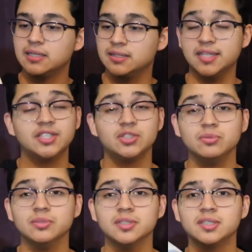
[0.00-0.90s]
This
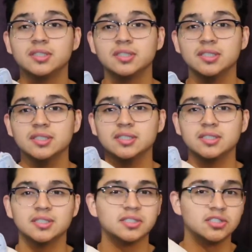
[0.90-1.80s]
shoe is, is,
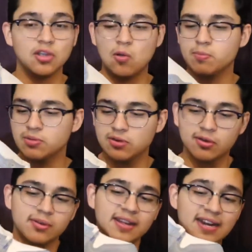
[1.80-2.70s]
is dope, you
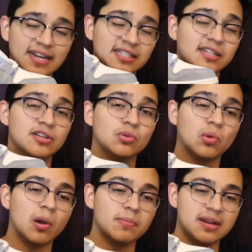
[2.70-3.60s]
know, it actually grew
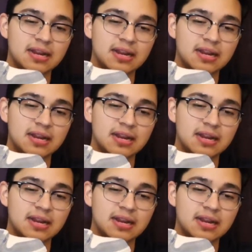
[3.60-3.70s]
on me.